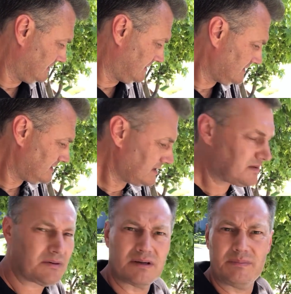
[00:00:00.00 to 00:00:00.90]
Tesla
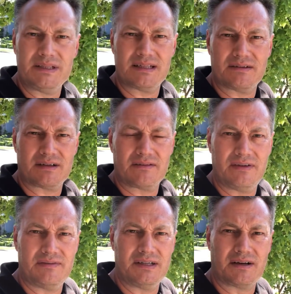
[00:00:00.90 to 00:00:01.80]
quoted me
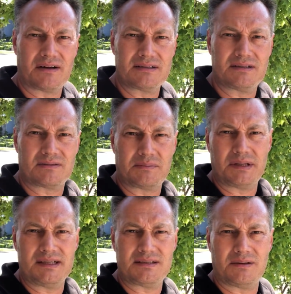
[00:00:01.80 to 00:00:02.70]
$750 to
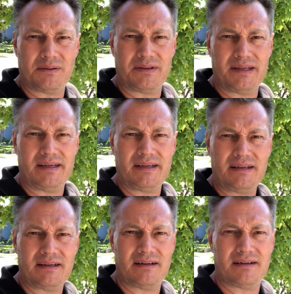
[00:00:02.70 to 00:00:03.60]
replace the whole thing.
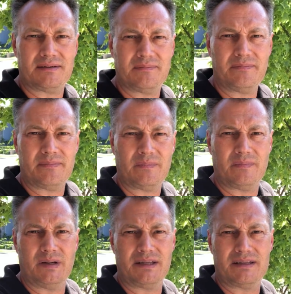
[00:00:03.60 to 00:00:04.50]

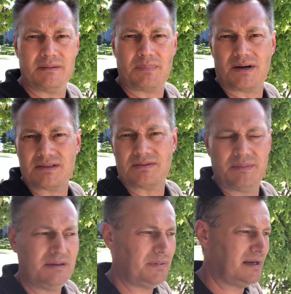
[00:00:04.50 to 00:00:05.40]
With the parts from
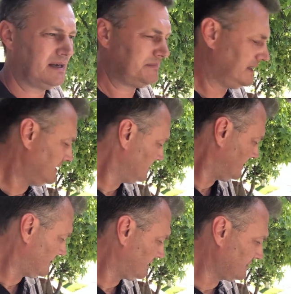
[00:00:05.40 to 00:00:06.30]
eBay, I paid
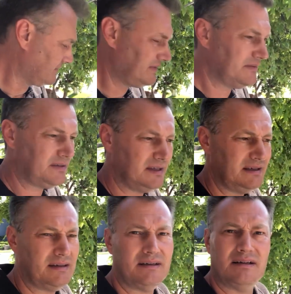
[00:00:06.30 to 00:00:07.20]
about $150.
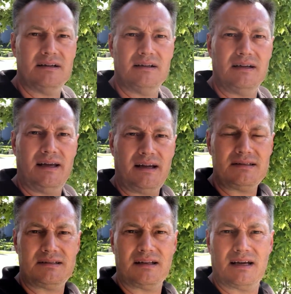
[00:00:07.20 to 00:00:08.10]
And I
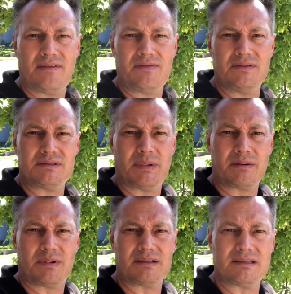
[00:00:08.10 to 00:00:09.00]
still have a few spare
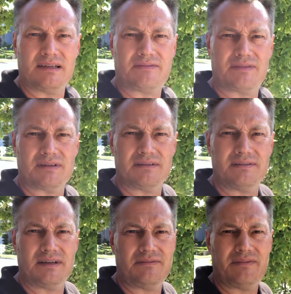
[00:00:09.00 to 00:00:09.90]
parts left from
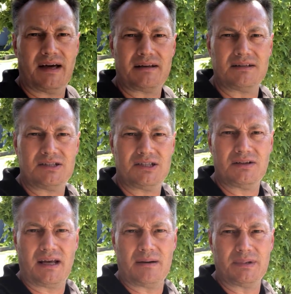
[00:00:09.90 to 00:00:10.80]
if that
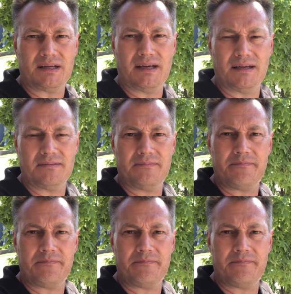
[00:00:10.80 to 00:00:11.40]
should happen again.